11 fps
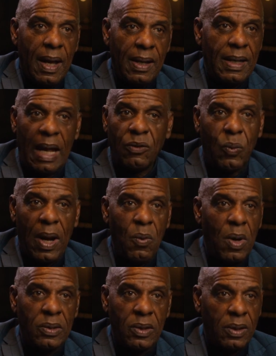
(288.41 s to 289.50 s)
that's what I
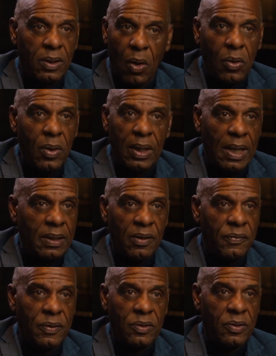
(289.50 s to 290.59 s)
want local elected
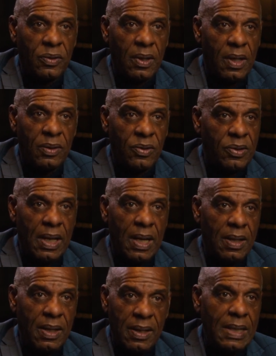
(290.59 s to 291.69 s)
officials to
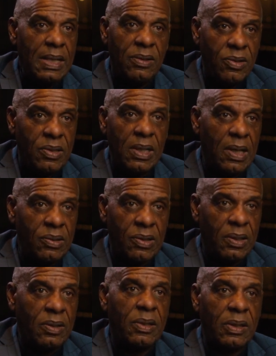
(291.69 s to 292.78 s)
understand. They need to say yes to
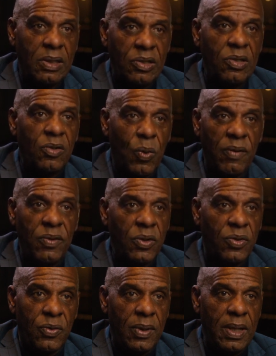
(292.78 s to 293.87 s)
this. This is a revenue
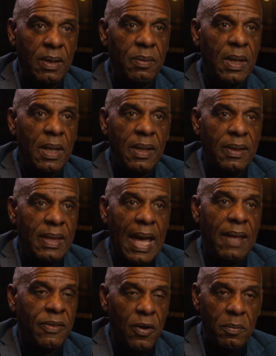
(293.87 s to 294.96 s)
stream
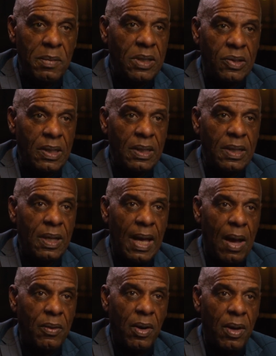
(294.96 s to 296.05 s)
that they're missing
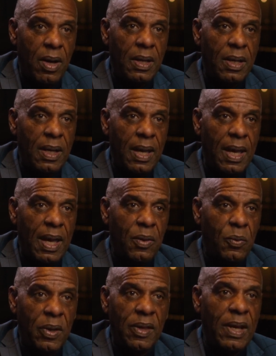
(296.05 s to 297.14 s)
out on. And
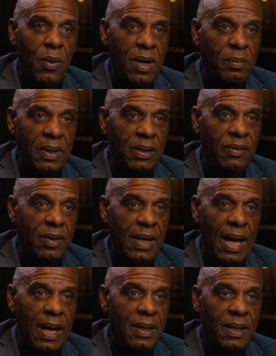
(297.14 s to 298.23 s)
whether they want to believe it or
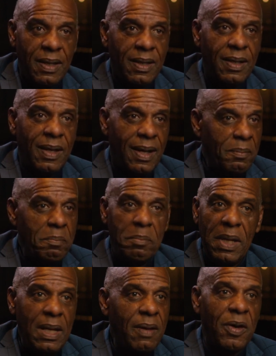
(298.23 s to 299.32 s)
not,
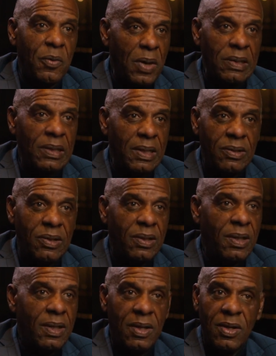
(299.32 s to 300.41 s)
many of their residents
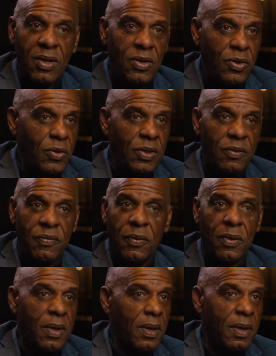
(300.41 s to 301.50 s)
use it
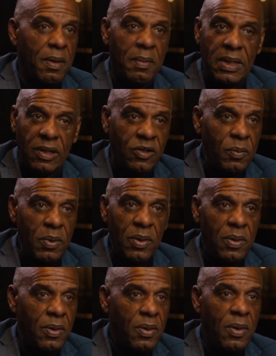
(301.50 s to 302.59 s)
for medicinal
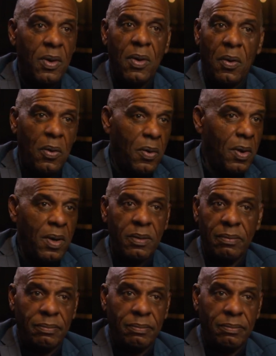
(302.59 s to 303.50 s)
or,